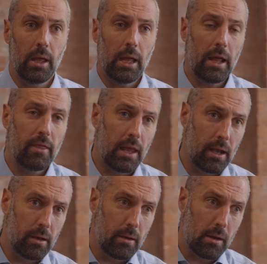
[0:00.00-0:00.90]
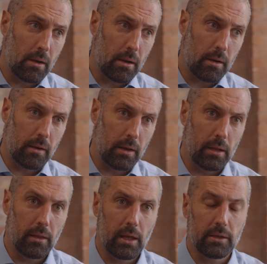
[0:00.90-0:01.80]
And then
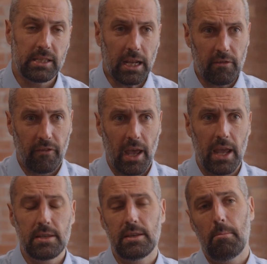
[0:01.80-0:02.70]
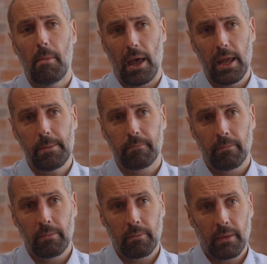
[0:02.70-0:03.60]
in the second phase, in May,
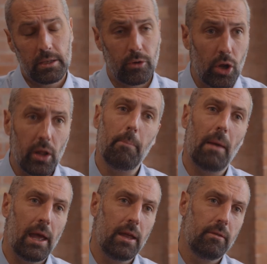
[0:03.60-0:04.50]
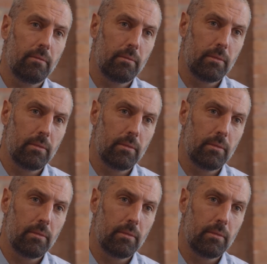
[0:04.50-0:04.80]
so in early May,